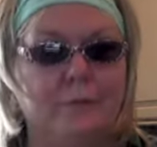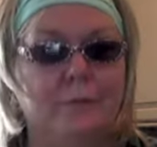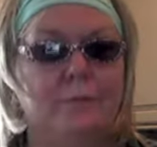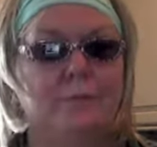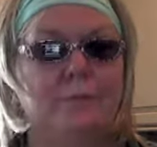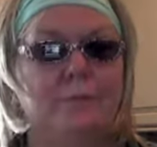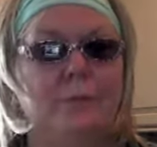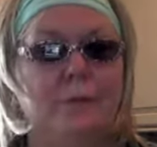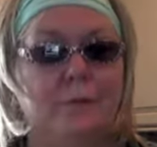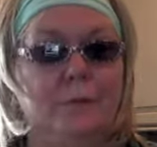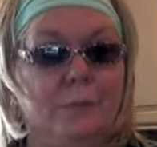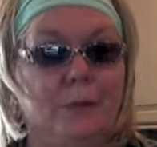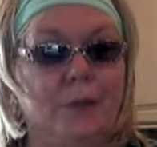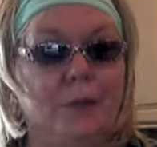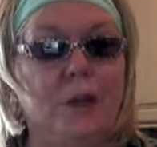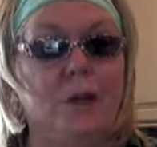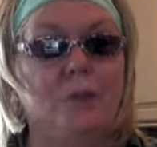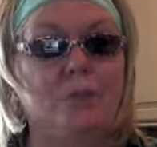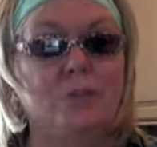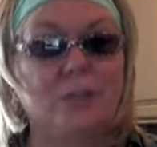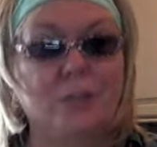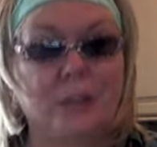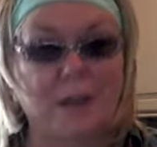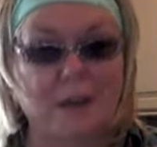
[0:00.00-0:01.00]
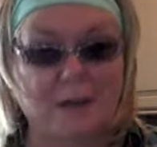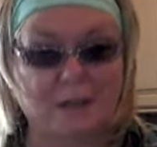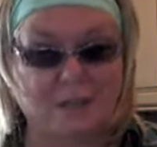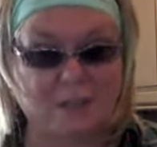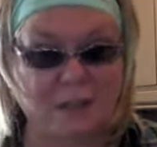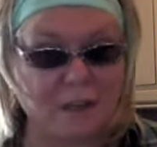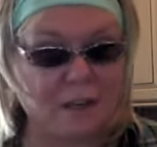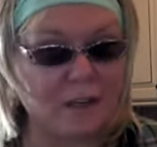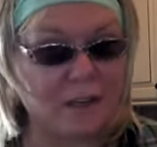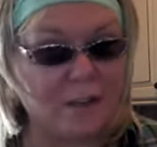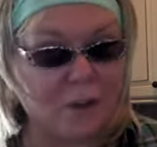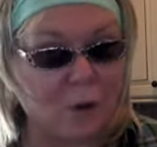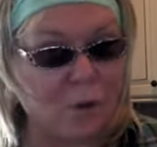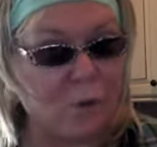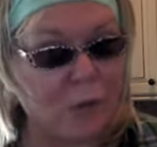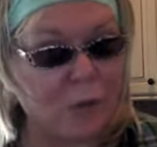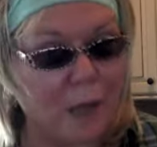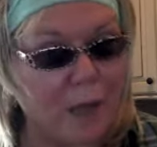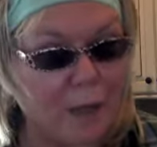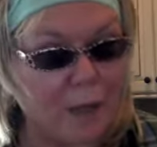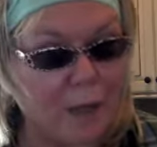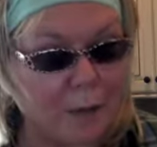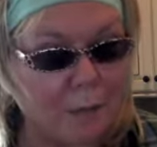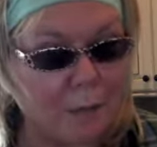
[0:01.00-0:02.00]
I mean, we know she ain't sucking no
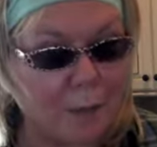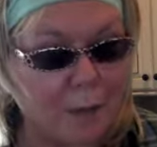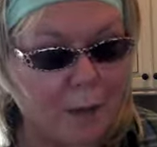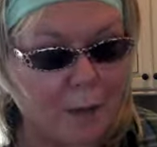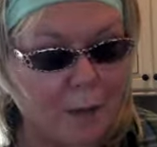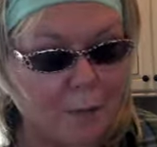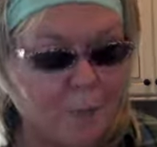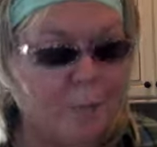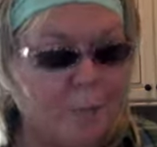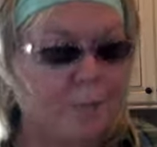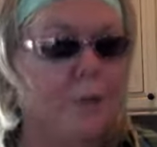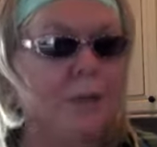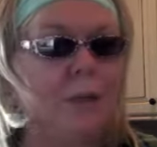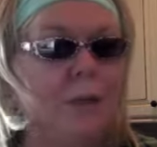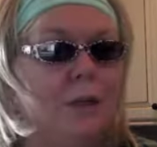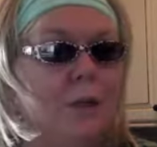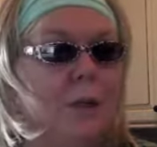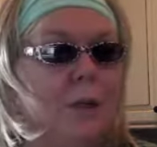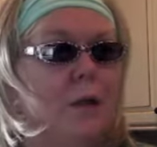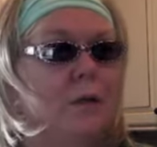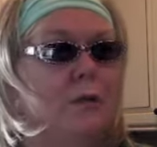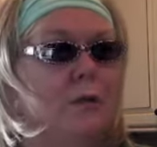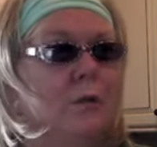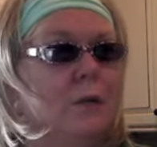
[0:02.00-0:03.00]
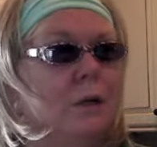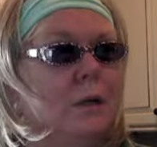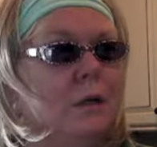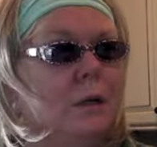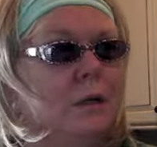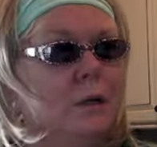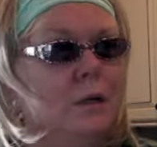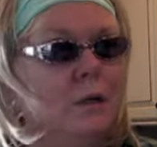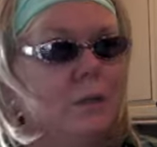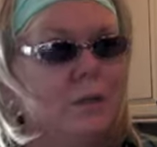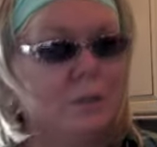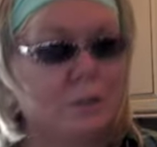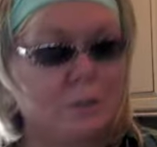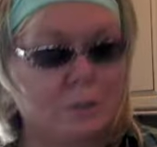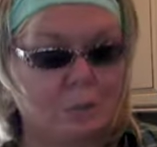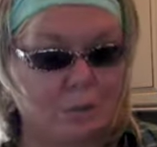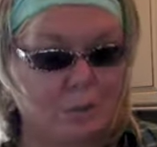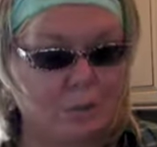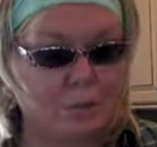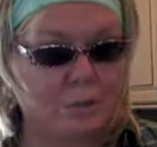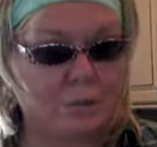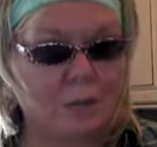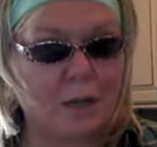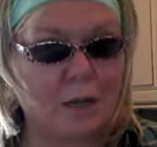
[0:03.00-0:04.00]
lollipops, but you know, she was
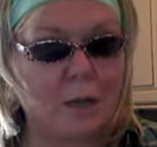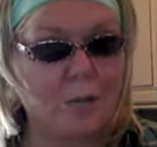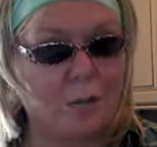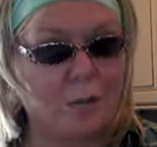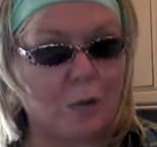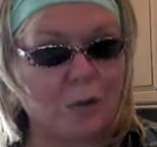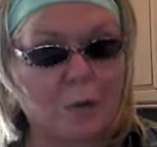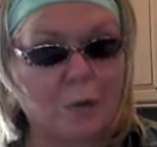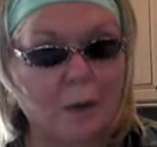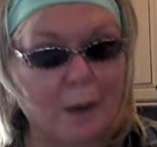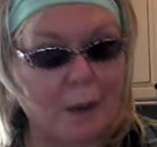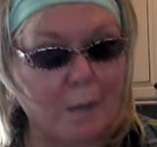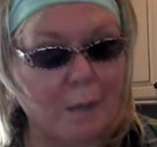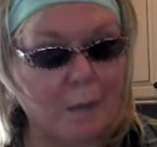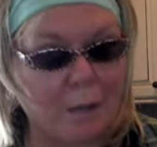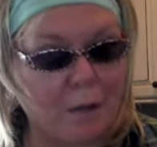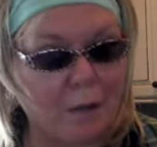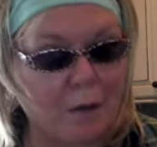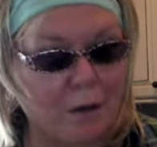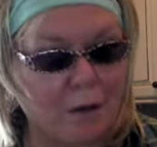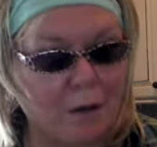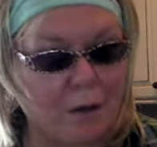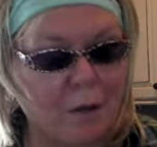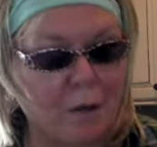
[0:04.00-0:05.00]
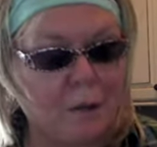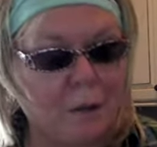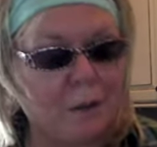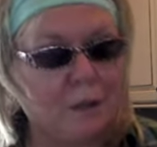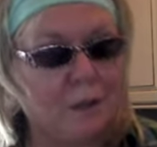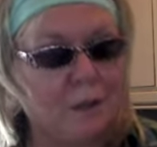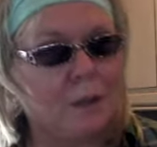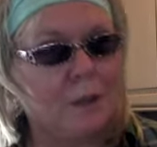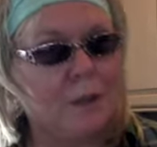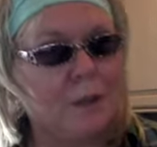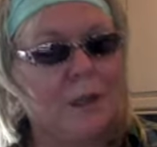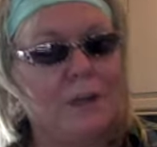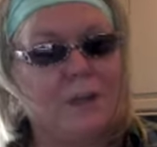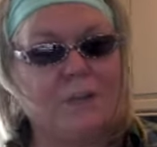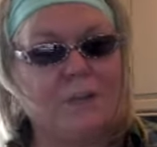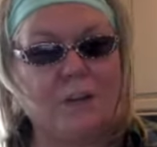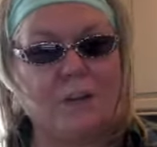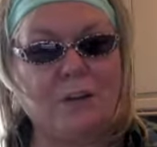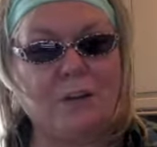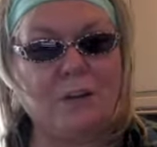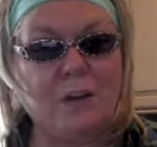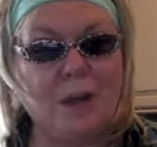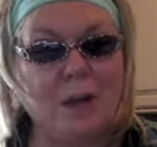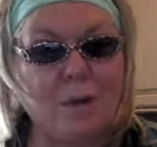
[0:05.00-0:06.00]
doing something with Grandpa. If
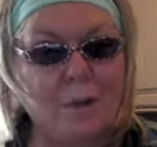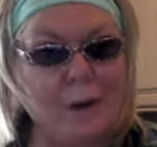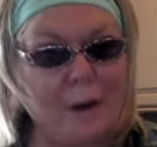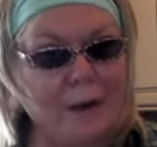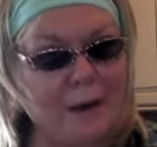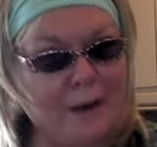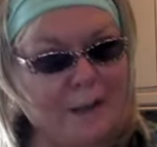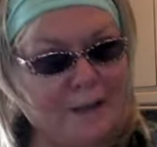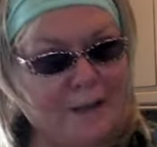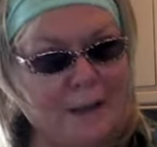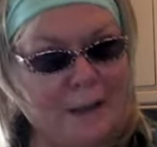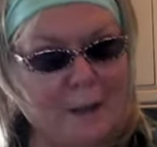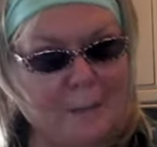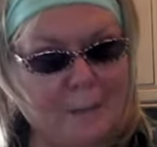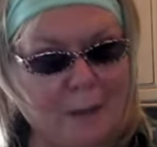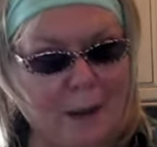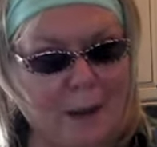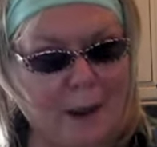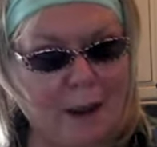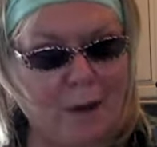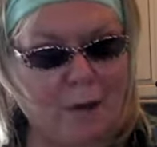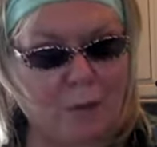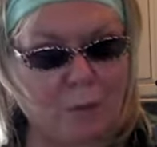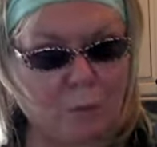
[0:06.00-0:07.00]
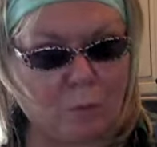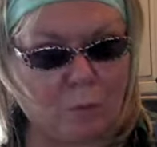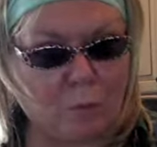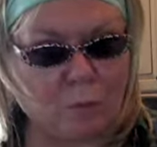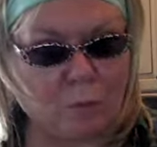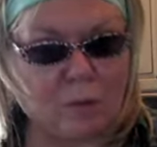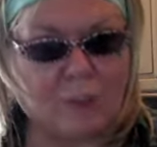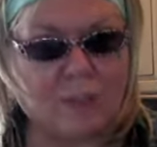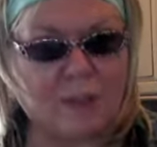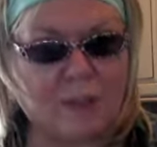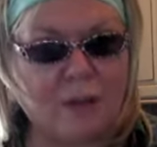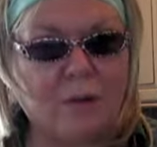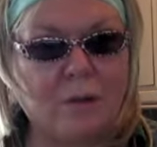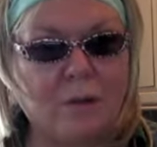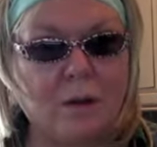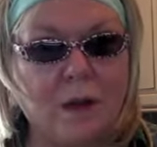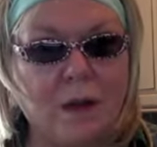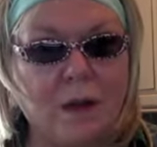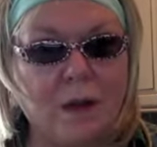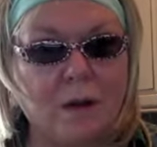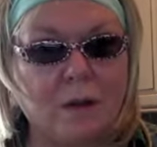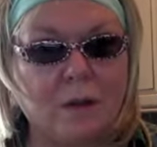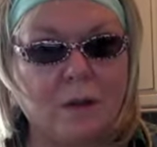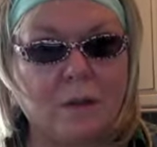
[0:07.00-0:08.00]
you know anything about what's going
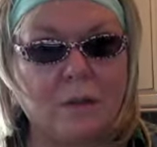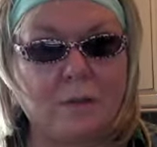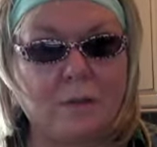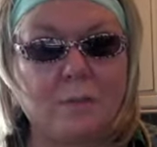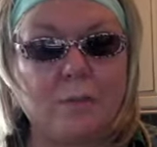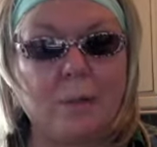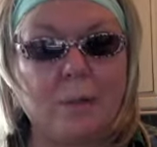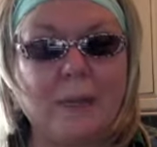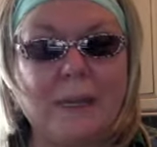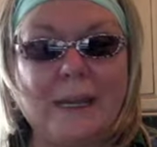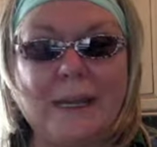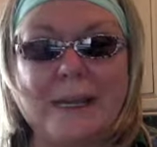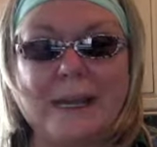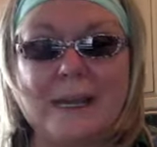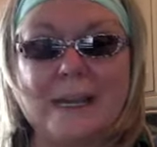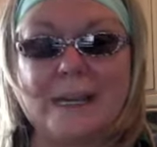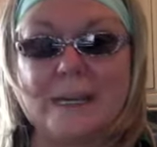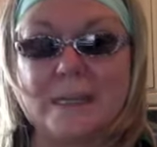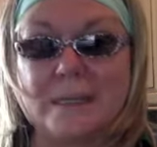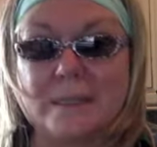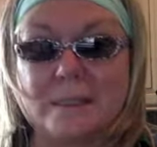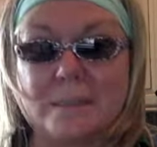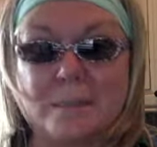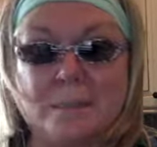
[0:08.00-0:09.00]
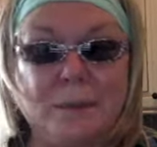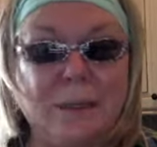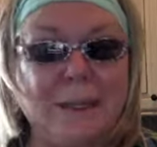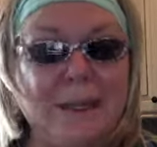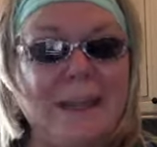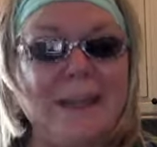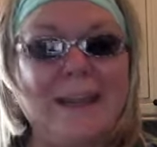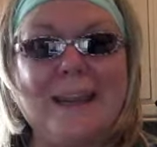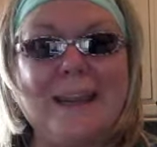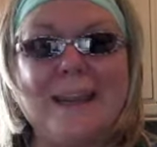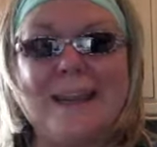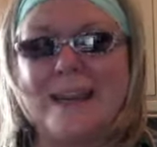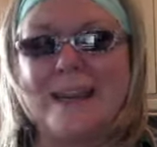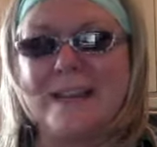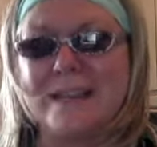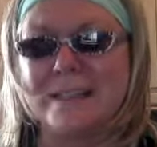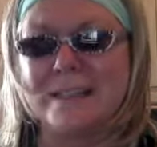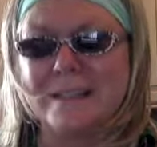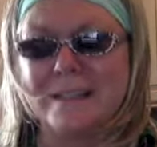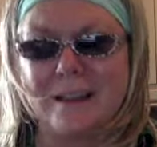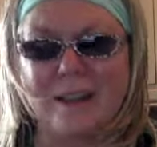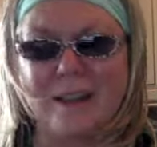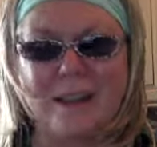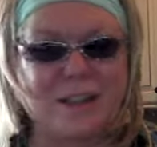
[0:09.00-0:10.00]
on, please
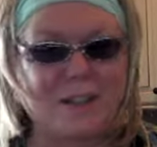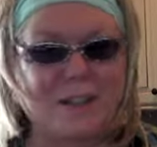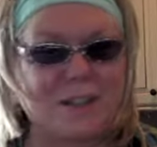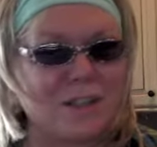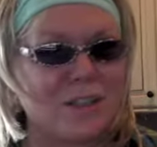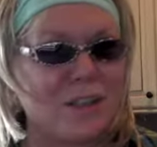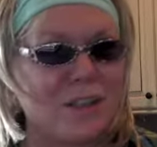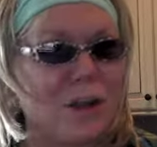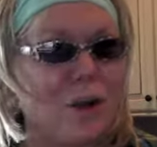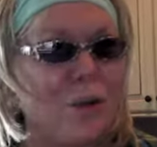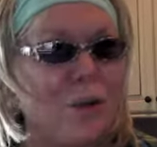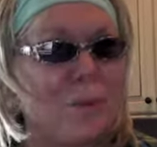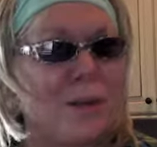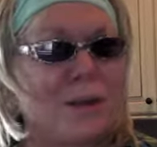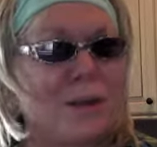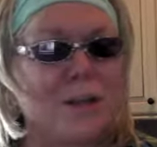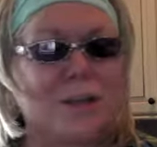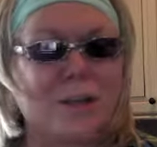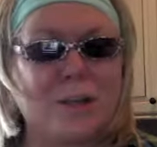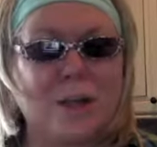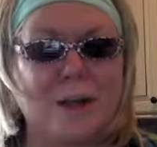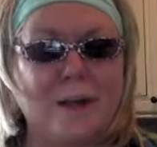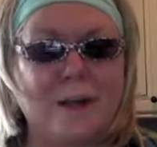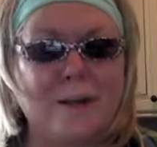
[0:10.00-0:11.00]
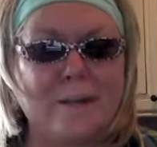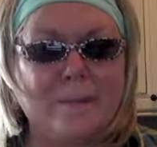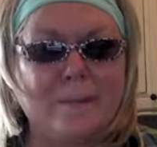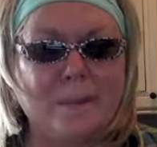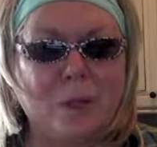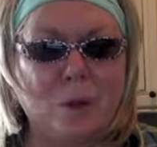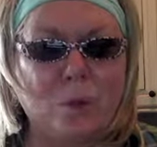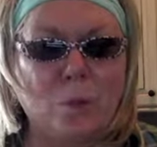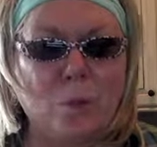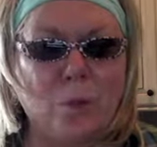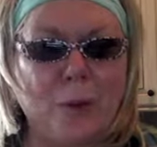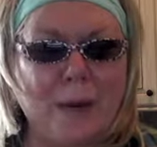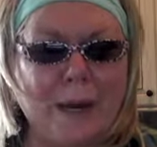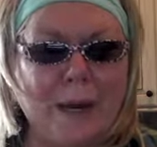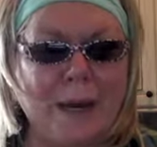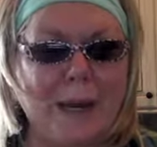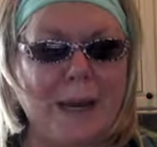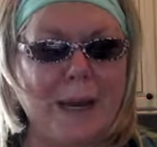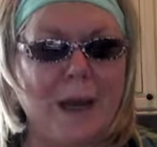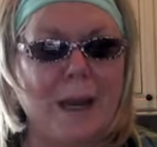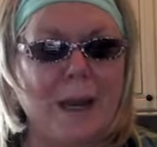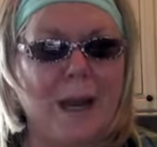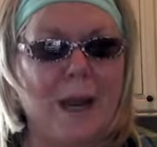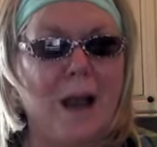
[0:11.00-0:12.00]
let us know, because
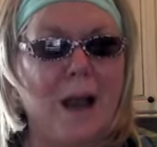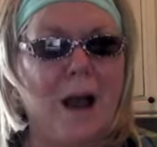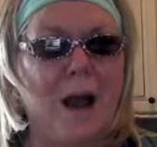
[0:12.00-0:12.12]
we